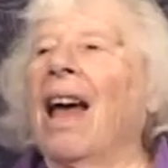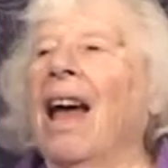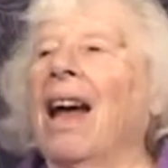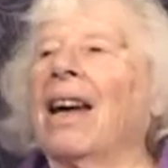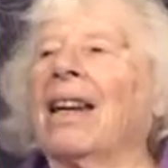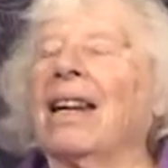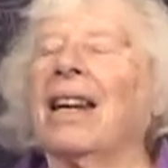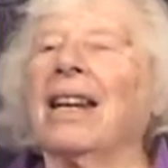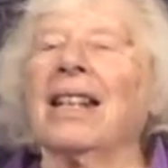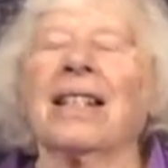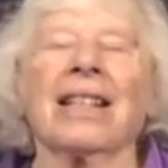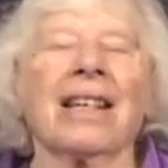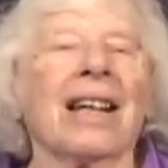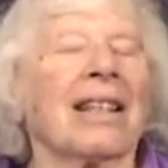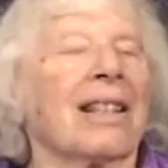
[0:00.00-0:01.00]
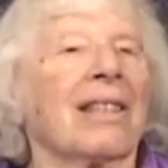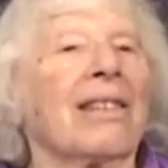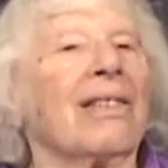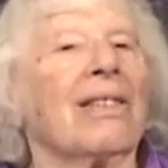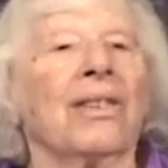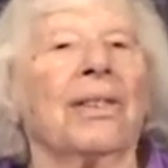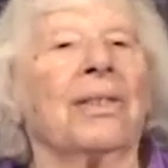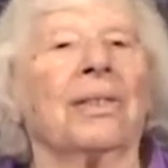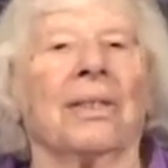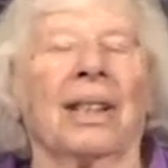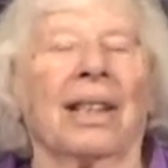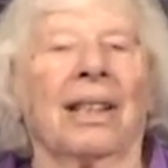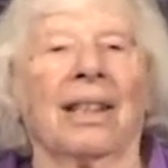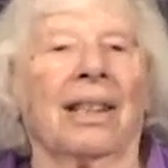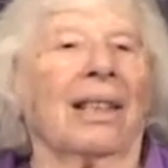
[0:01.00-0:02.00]
And he said to
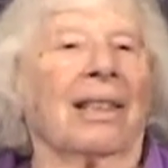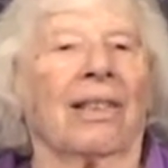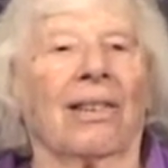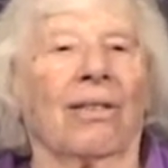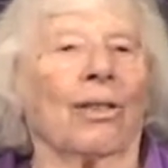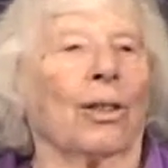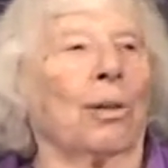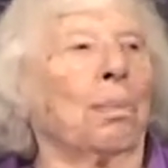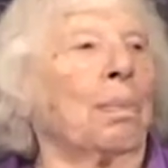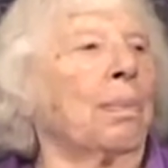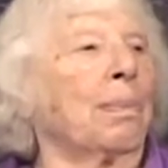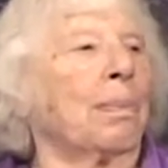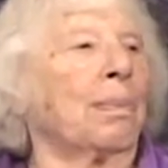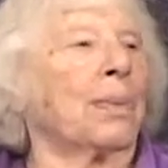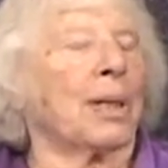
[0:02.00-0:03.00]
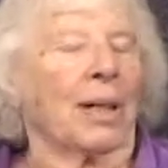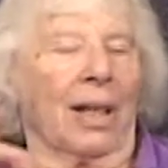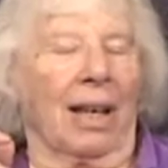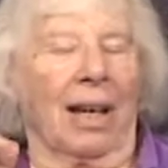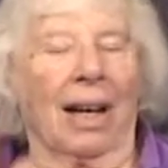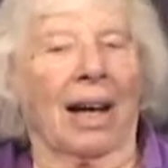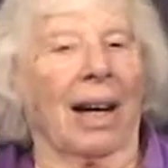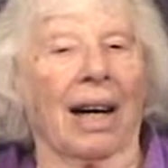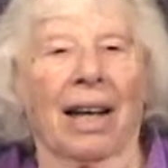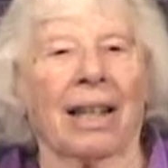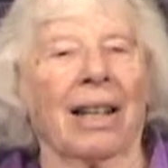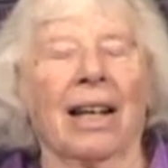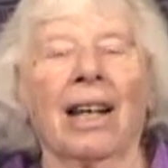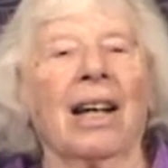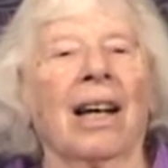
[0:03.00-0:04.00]
the group, to the guy,
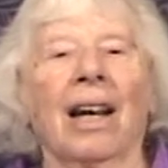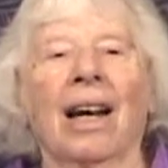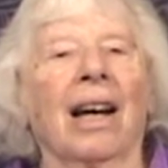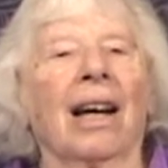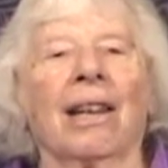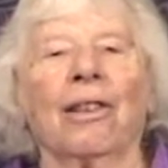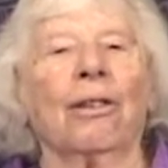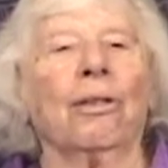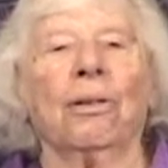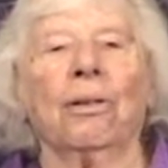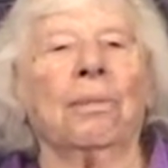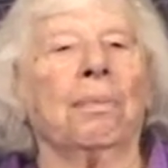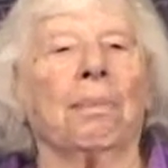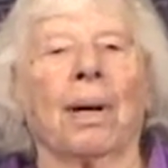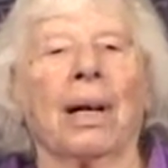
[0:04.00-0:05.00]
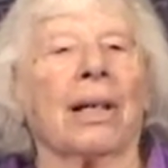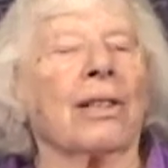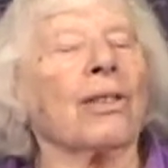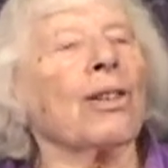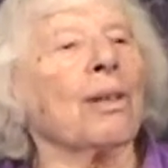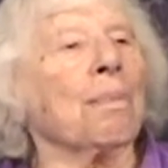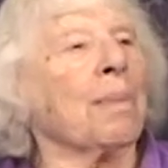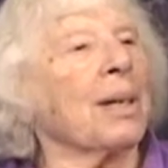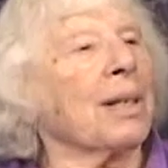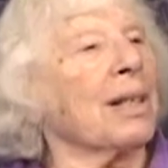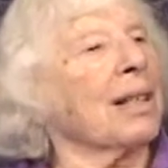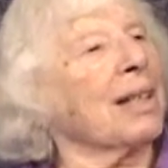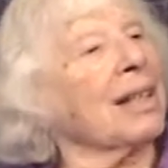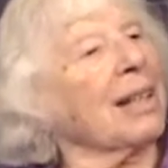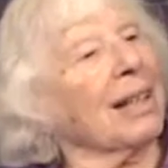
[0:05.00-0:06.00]
"You mind your
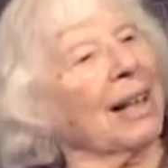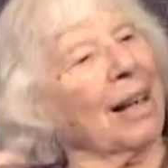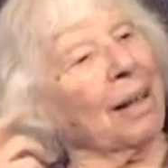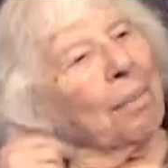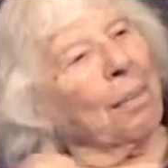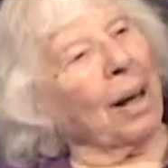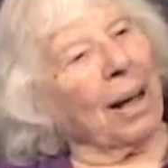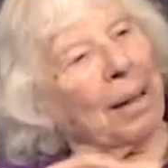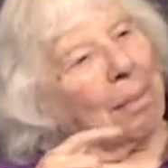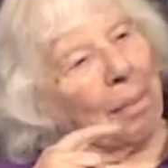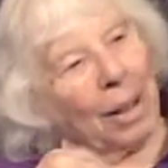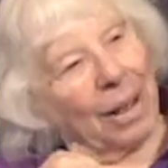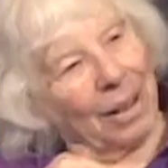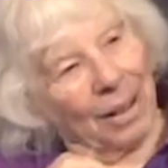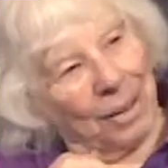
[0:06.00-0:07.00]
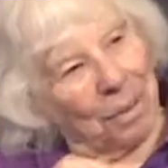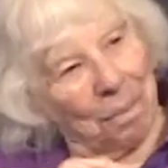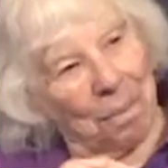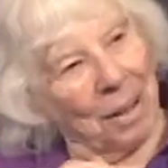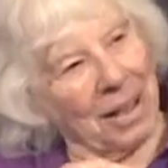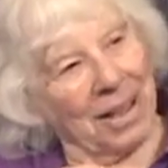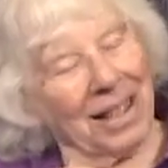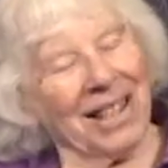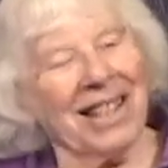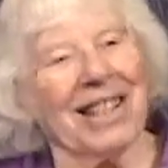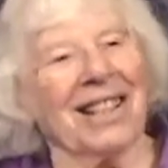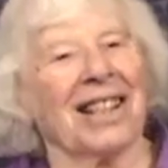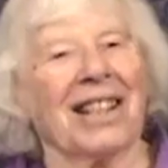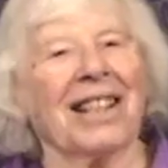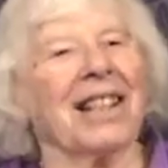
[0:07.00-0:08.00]
business and I'll mind my own
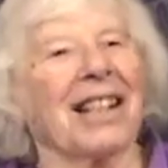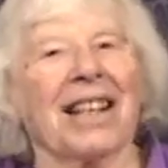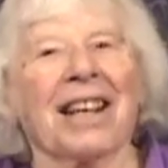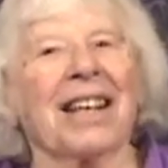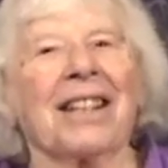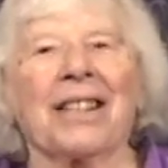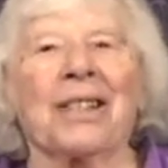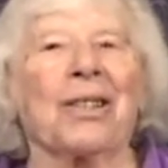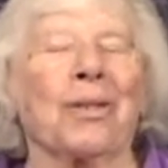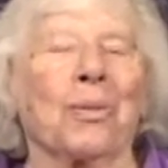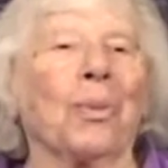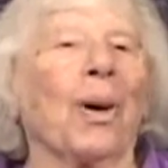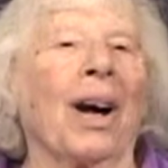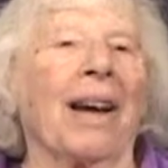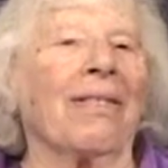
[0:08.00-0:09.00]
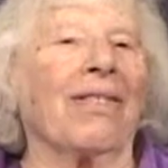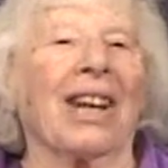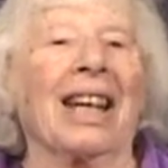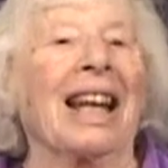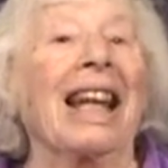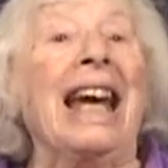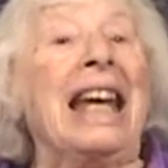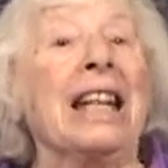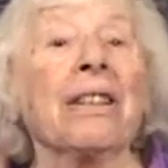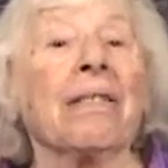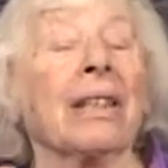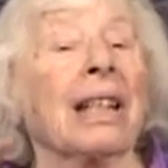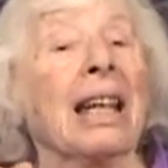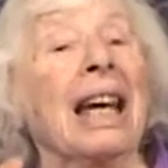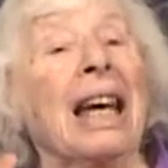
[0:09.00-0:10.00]
business," and he didn't kiss his wife. And later
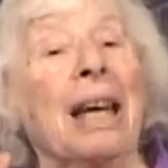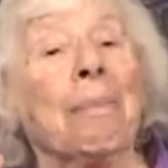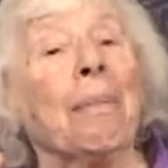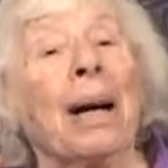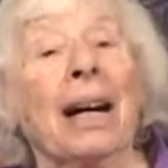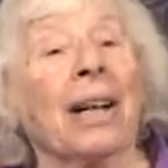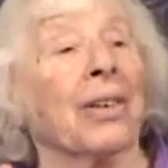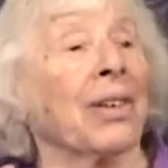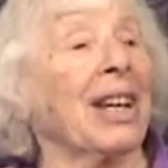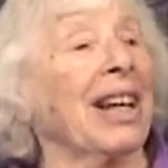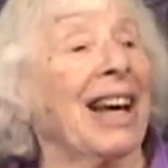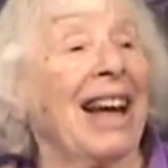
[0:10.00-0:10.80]
it came out